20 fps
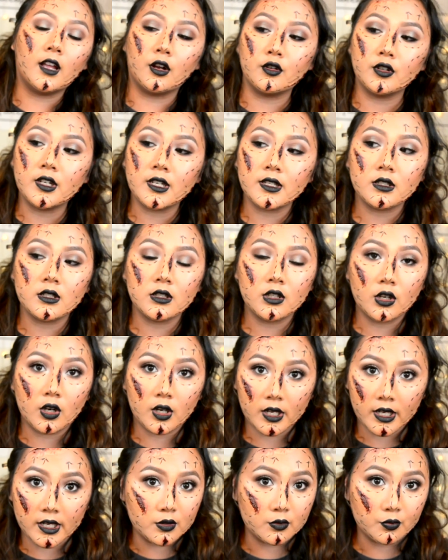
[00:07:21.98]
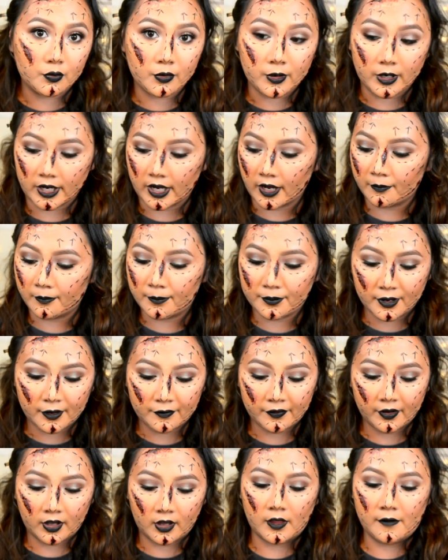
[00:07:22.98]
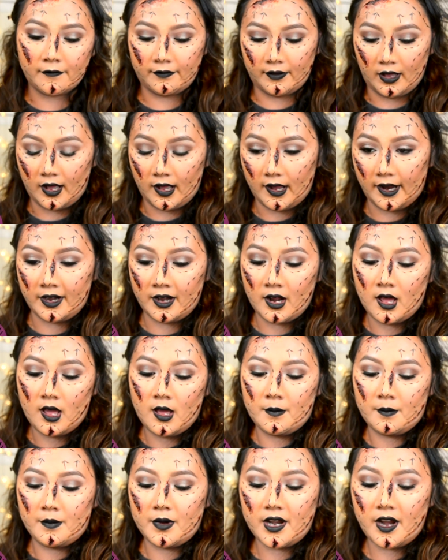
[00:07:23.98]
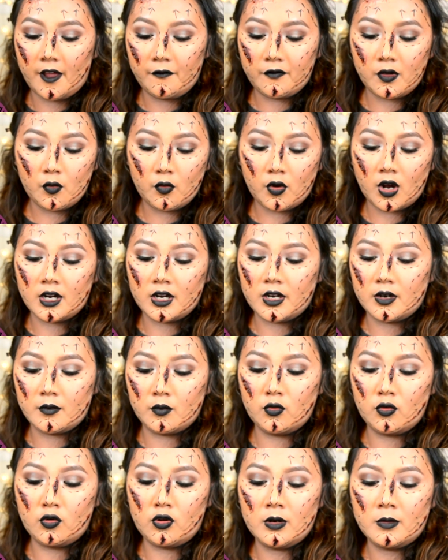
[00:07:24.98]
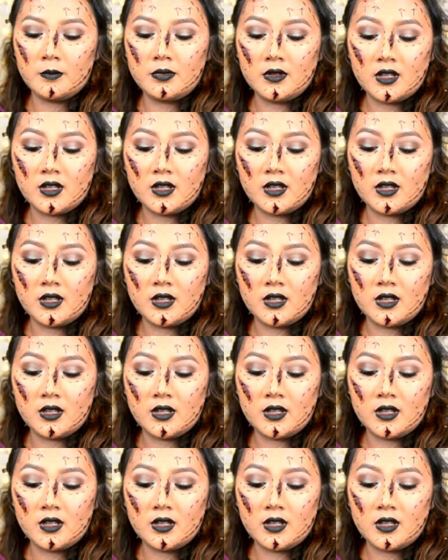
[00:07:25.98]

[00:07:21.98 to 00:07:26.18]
Now this look is working perfectly fine, but if you want more